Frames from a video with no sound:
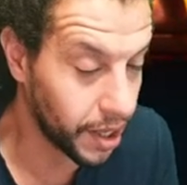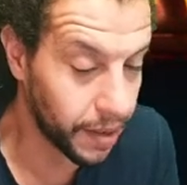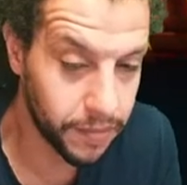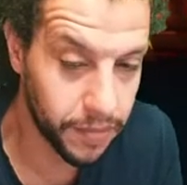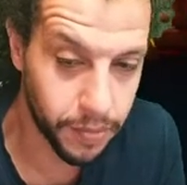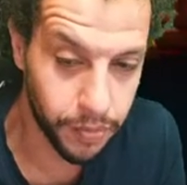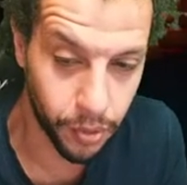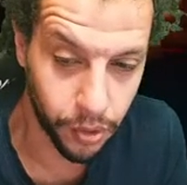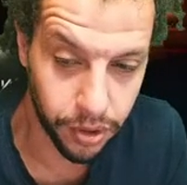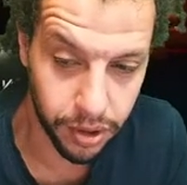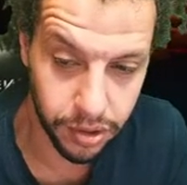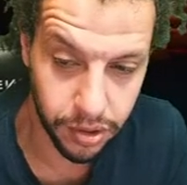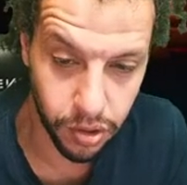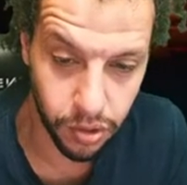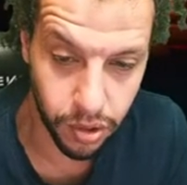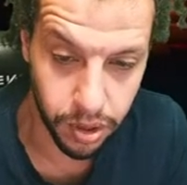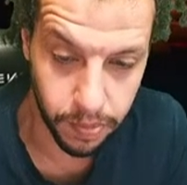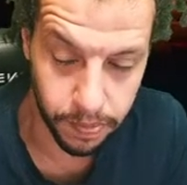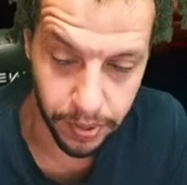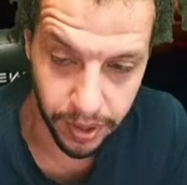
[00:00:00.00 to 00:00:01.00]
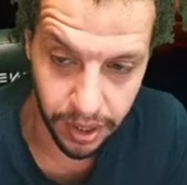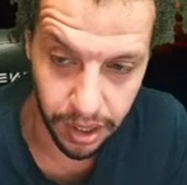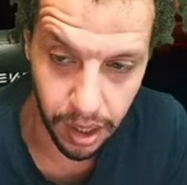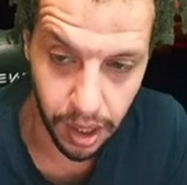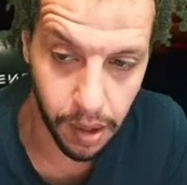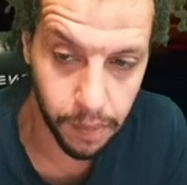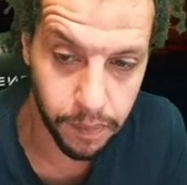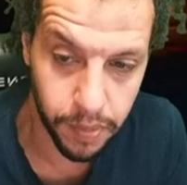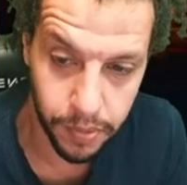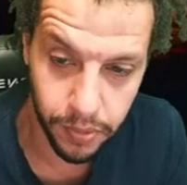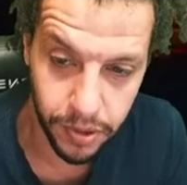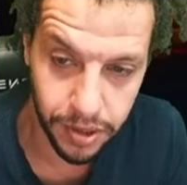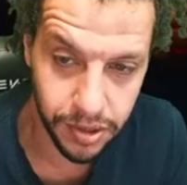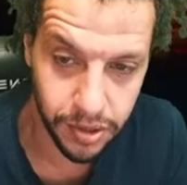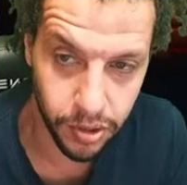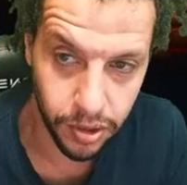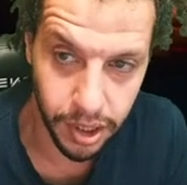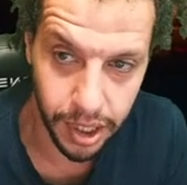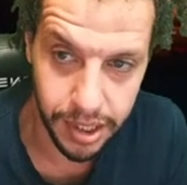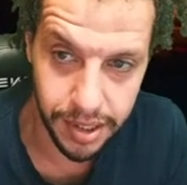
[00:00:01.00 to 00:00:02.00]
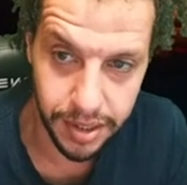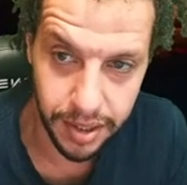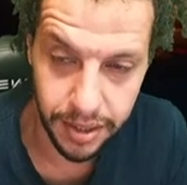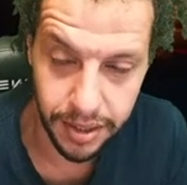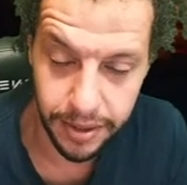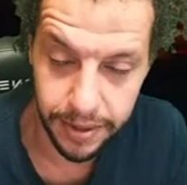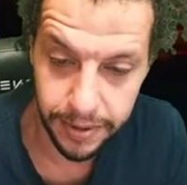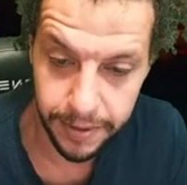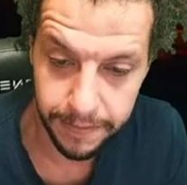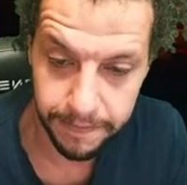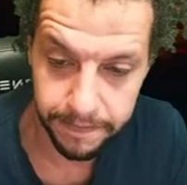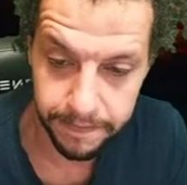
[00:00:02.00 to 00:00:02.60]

You can't be bothered going and picking up. People are so lazy.